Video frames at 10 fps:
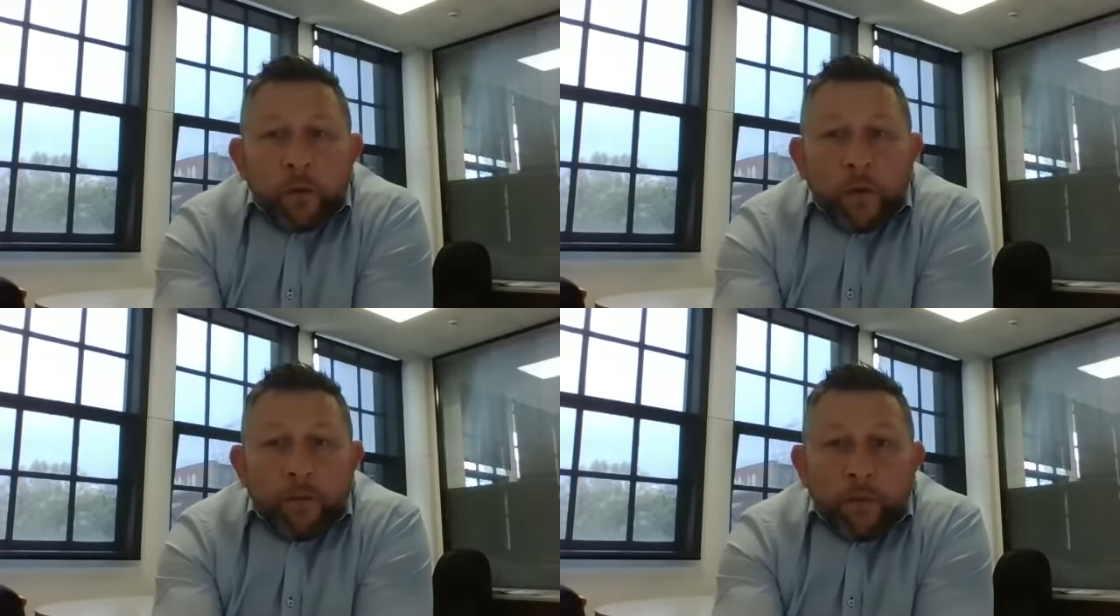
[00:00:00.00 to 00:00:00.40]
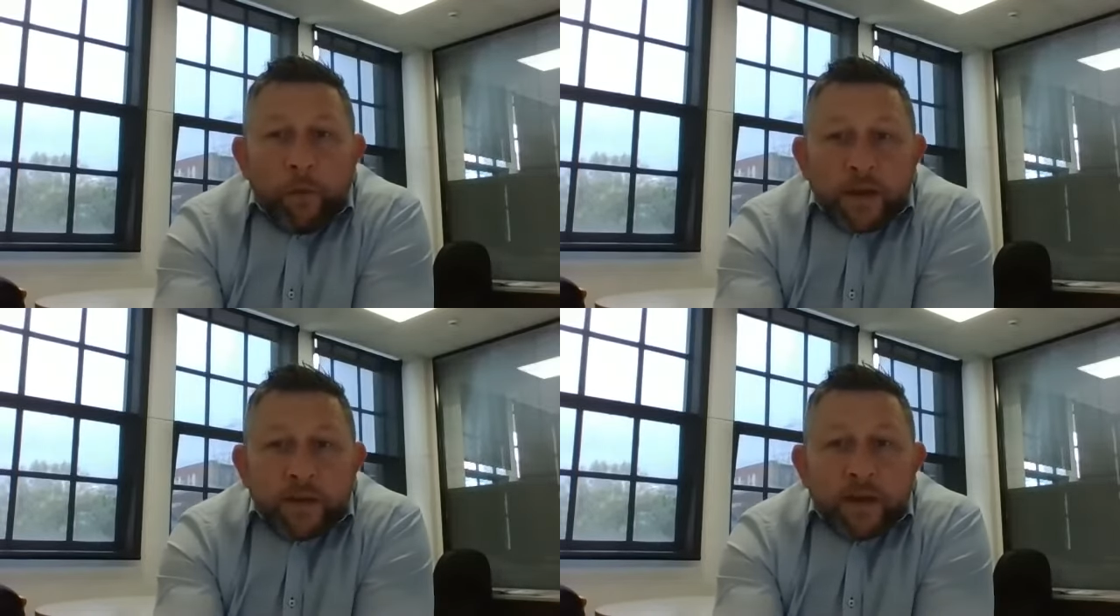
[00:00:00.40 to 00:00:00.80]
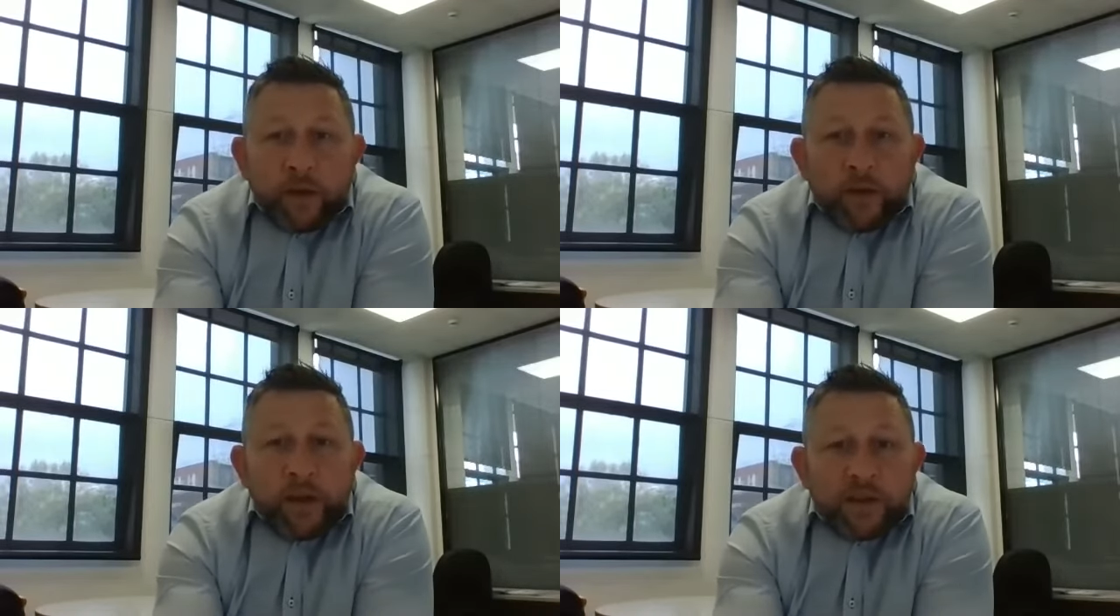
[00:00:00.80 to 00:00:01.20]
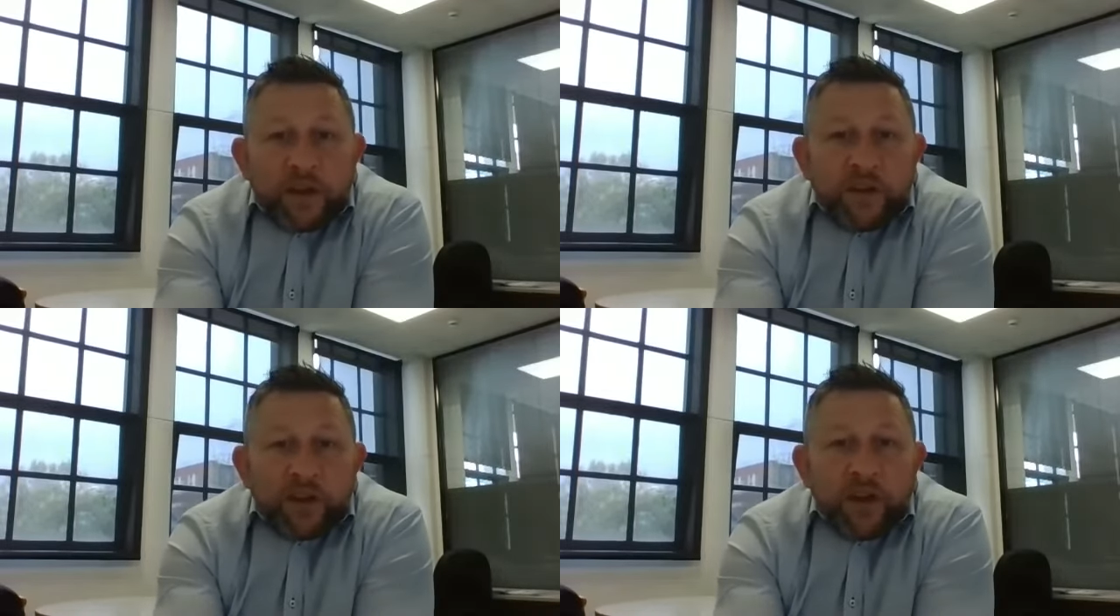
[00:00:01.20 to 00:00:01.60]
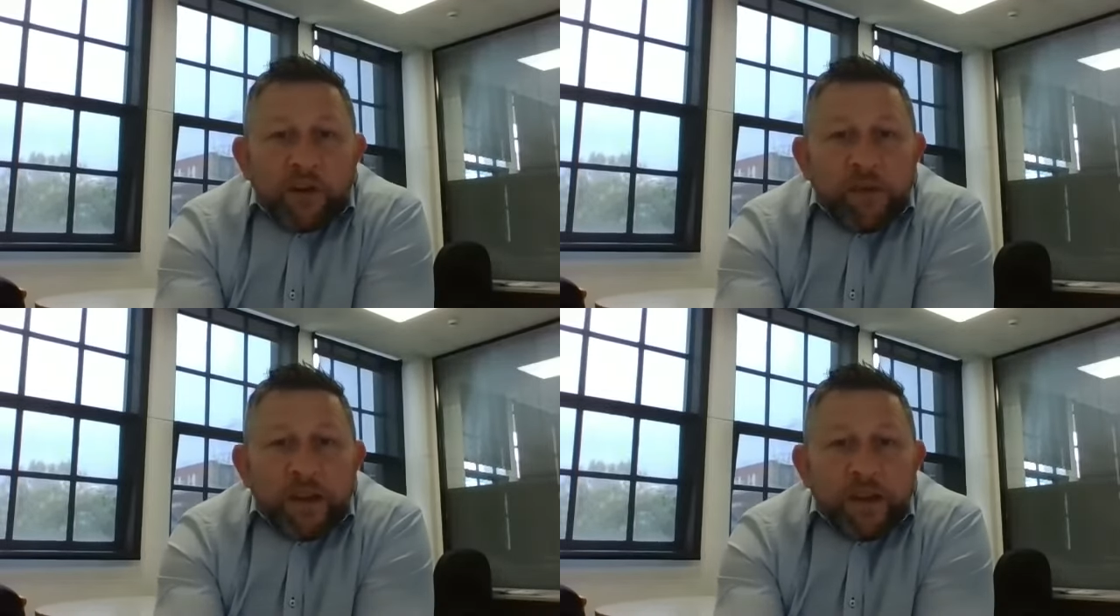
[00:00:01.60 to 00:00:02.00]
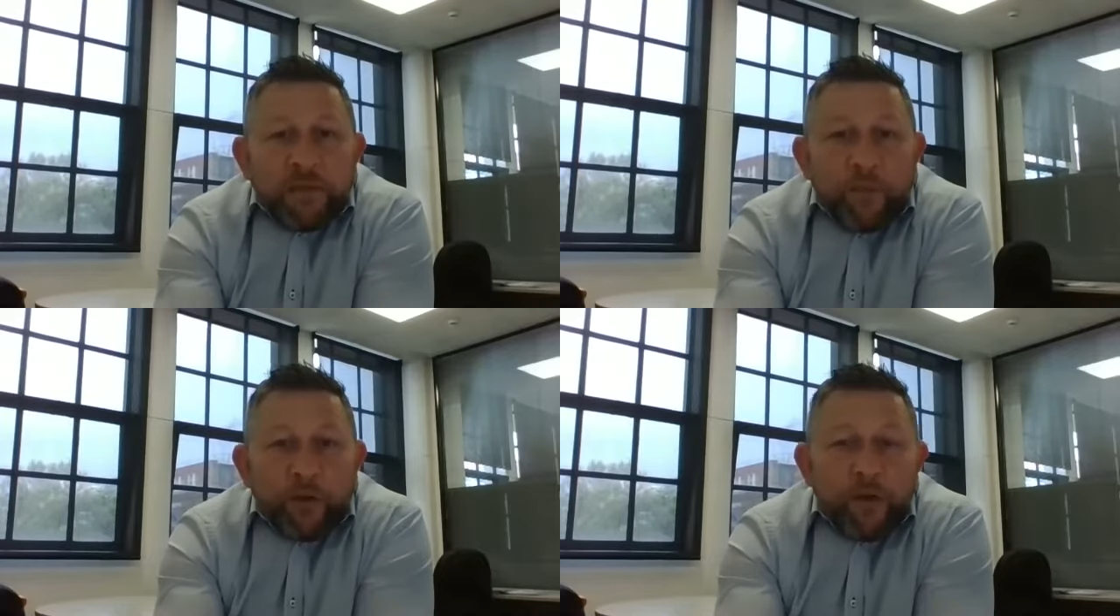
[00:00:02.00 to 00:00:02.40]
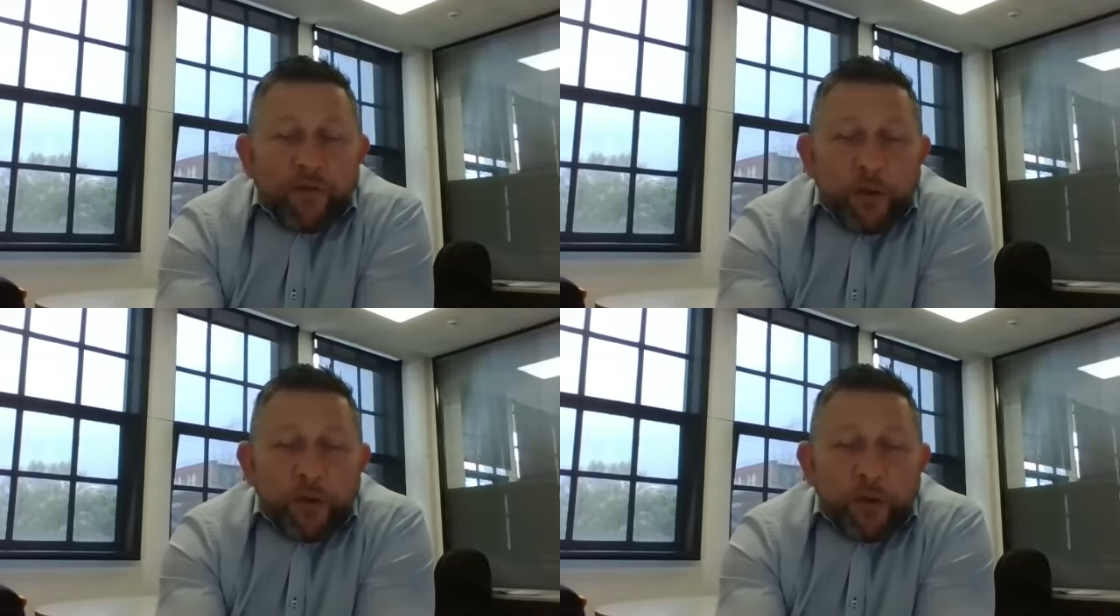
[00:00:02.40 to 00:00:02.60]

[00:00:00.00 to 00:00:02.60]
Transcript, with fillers: we've always looking to continually improve.